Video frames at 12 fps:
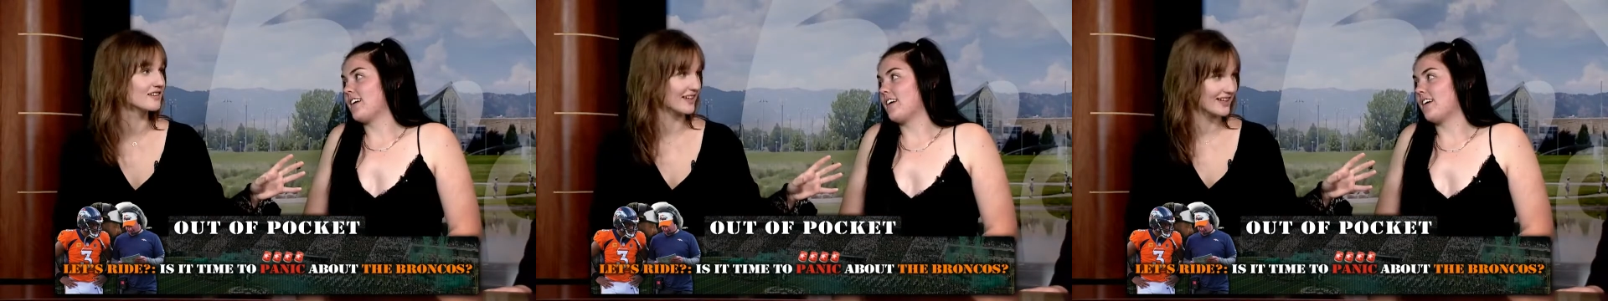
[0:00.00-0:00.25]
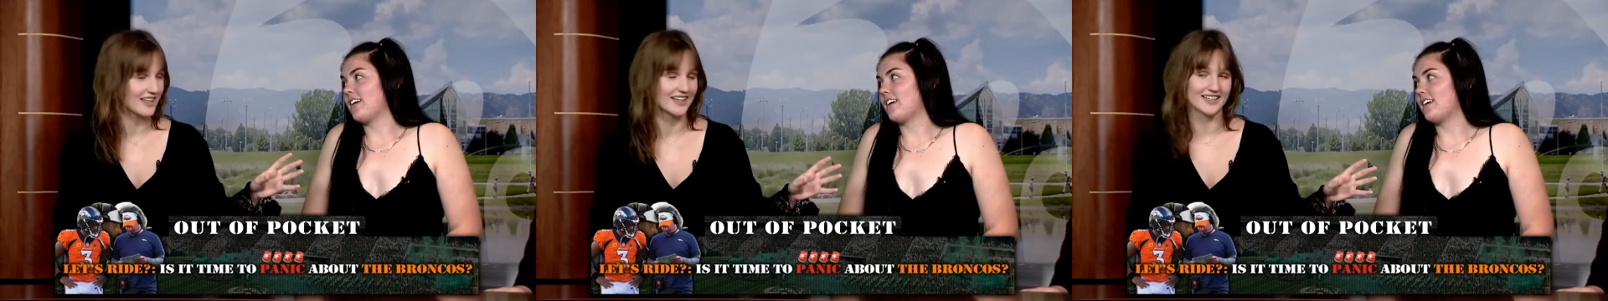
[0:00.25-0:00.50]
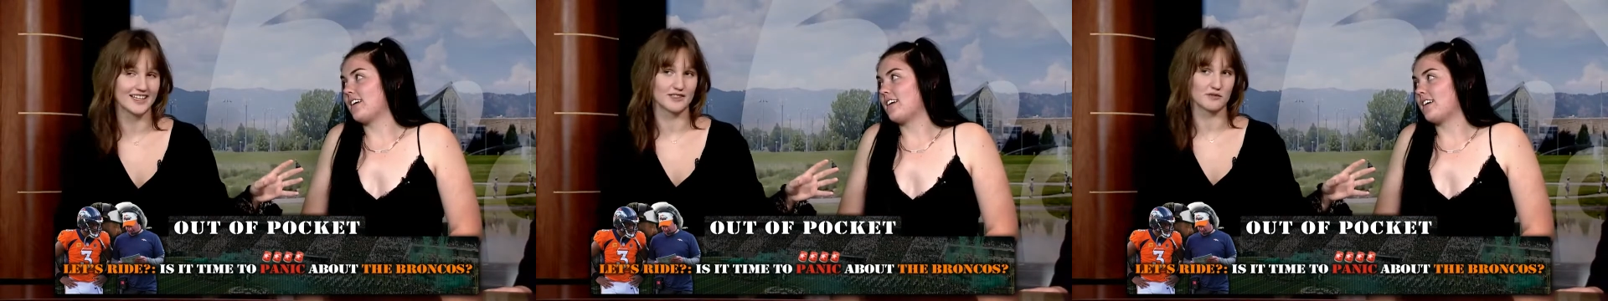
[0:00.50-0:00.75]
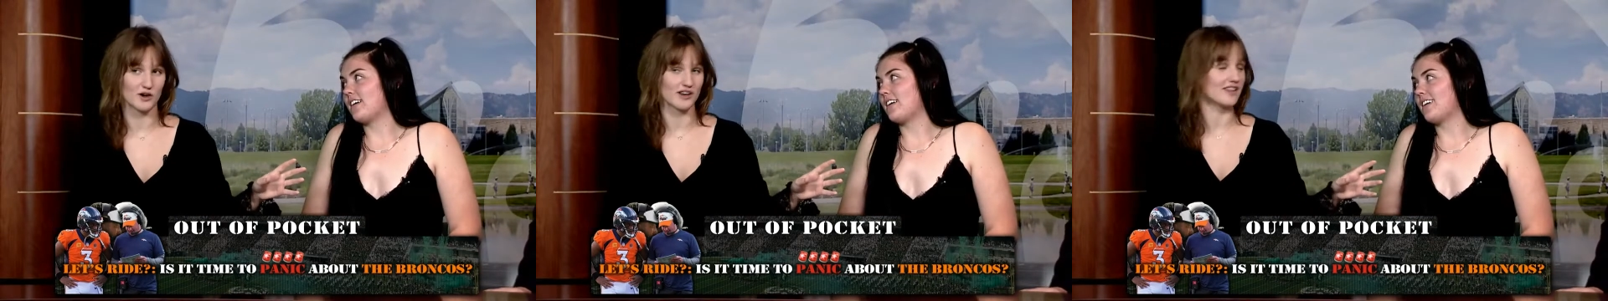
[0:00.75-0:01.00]
Speaker 1: looking like
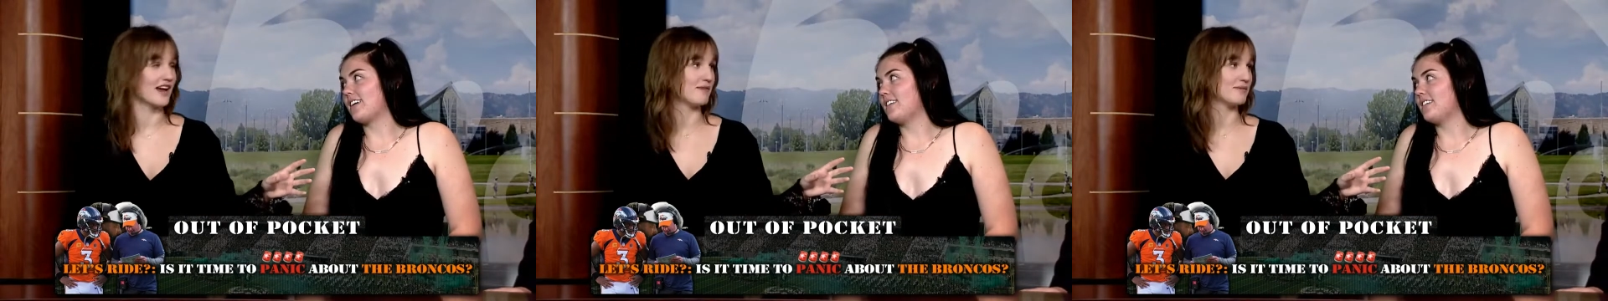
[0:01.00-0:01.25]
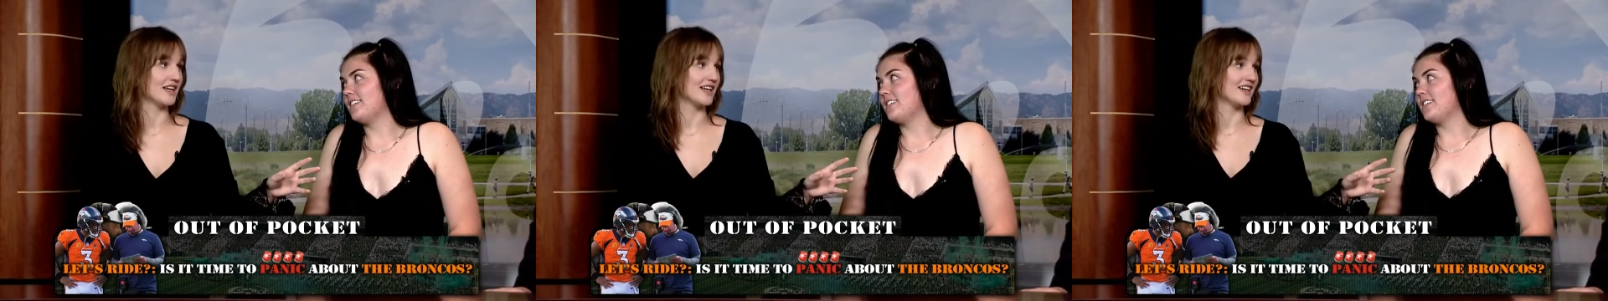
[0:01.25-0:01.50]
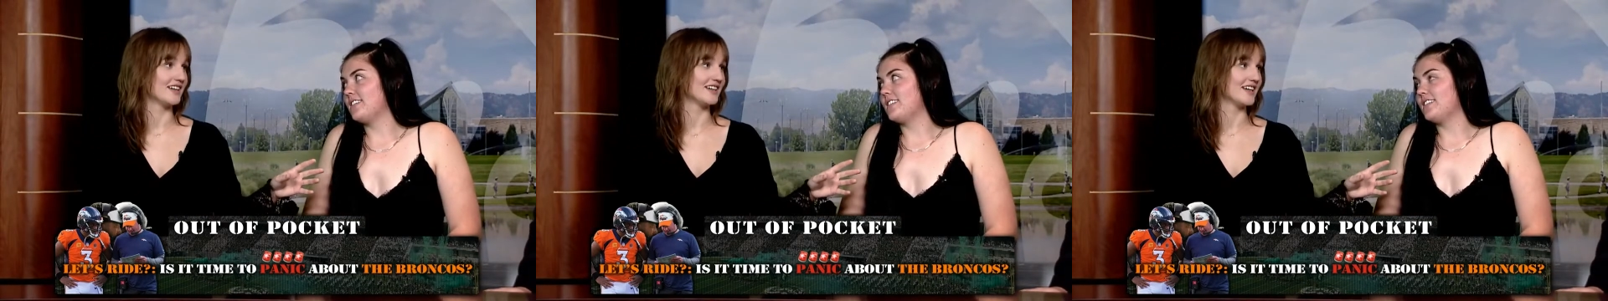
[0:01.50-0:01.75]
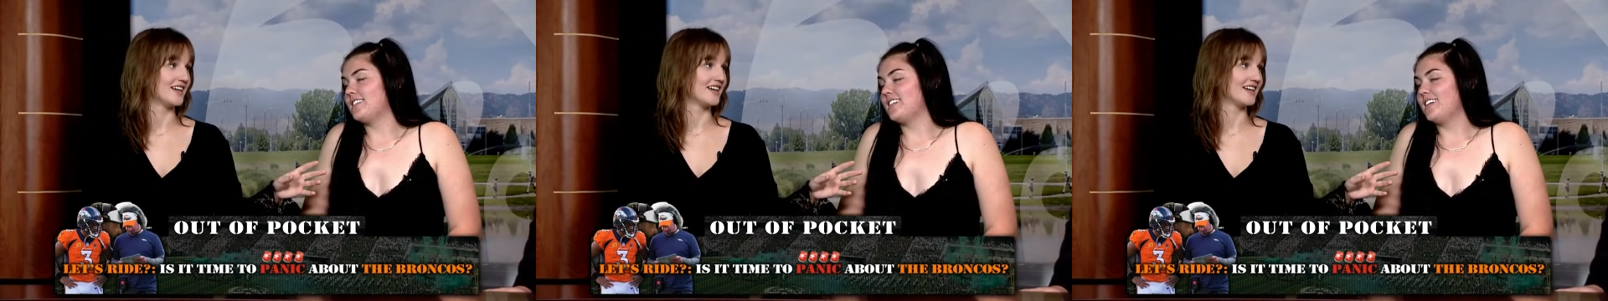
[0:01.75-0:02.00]
he's worth that money?
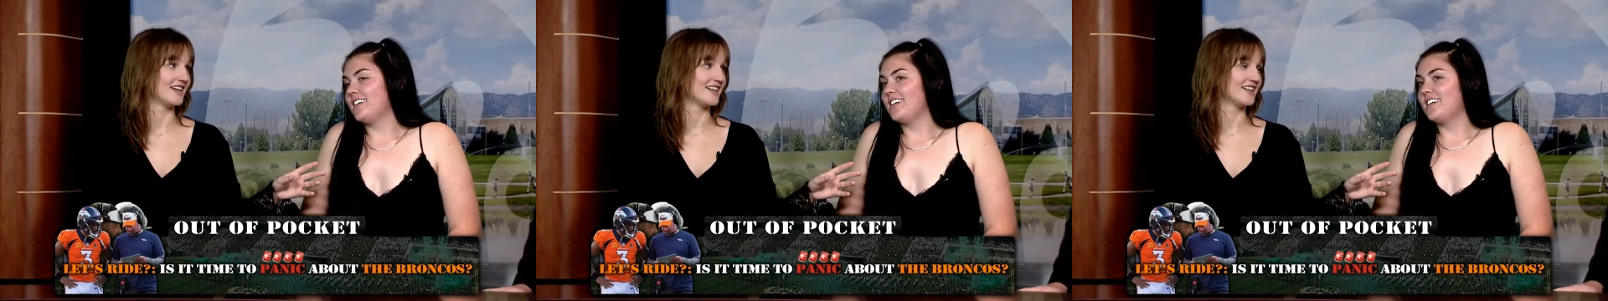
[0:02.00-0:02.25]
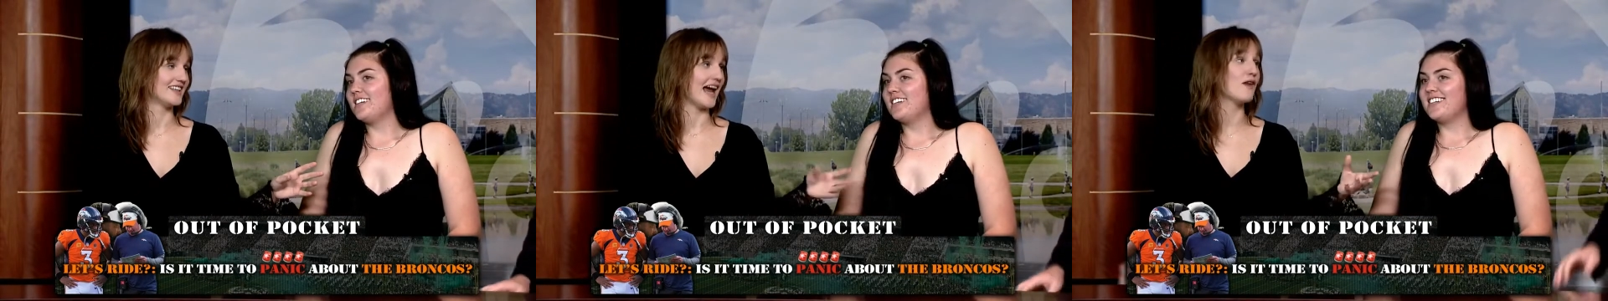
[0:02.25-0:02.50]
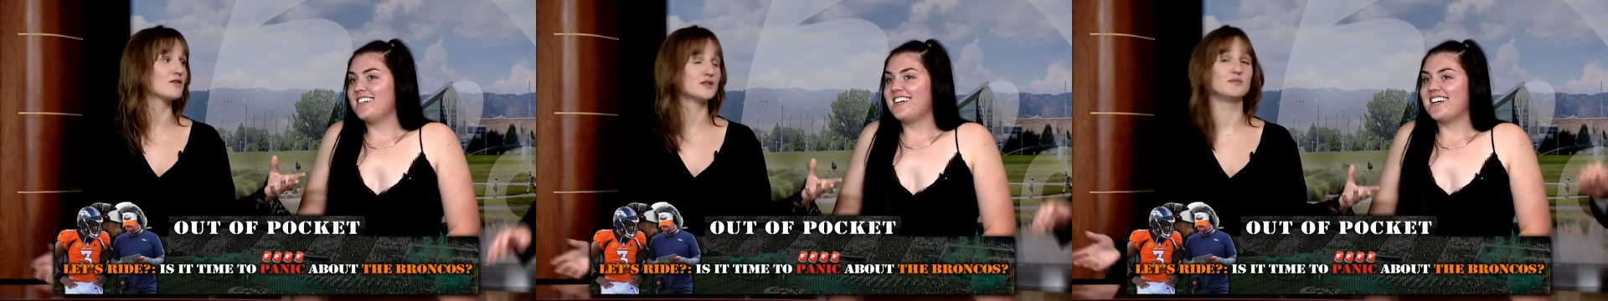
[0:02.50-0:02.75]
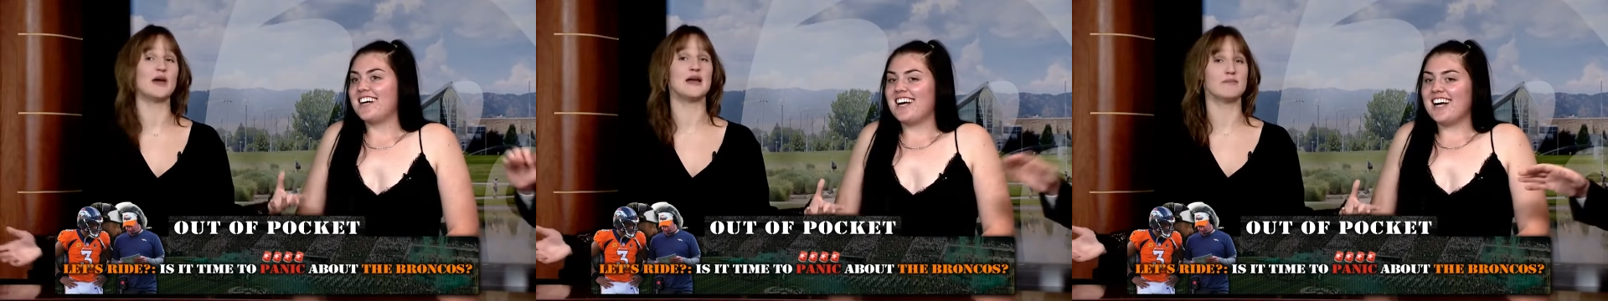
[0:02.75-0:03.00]
That was
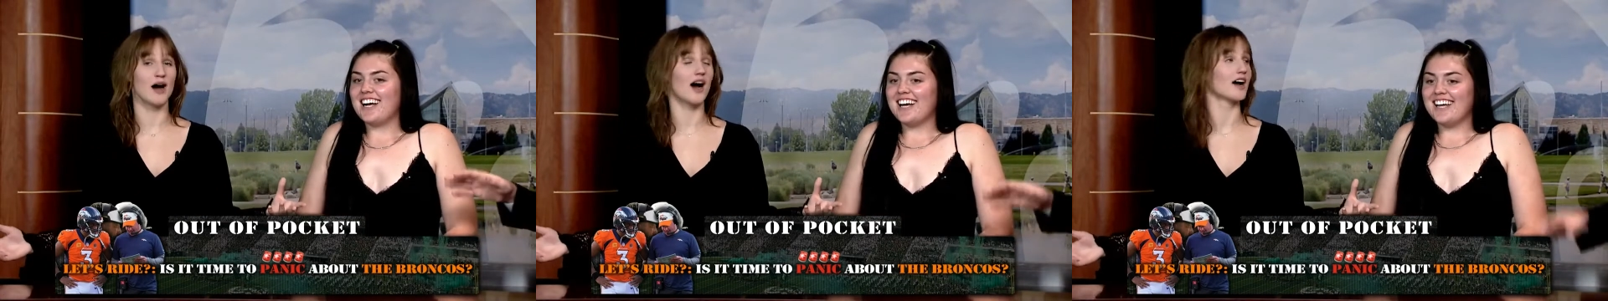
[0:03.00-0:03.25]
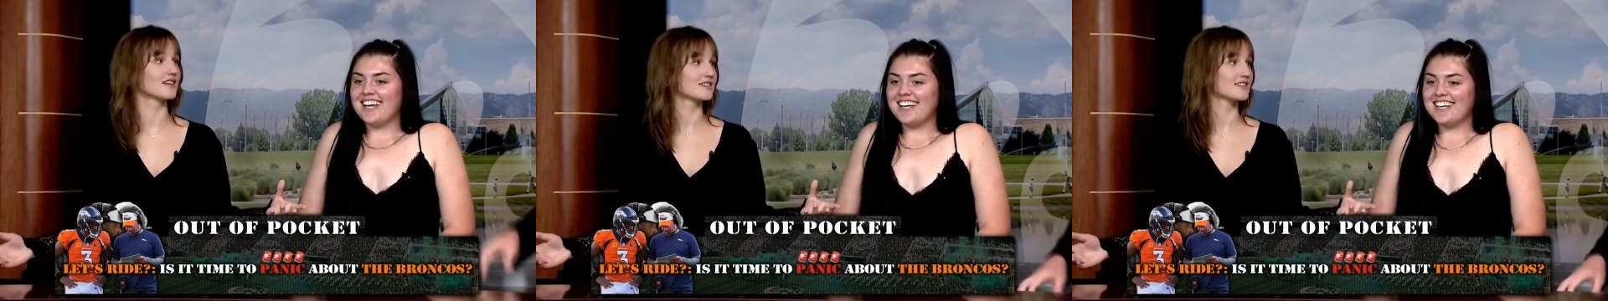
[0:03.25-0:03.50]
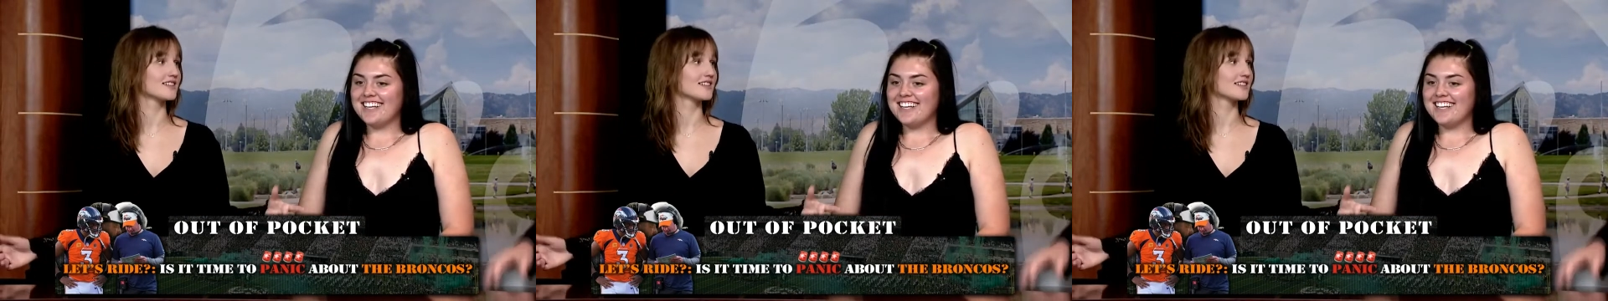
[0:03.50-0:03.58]
that big money, bucks.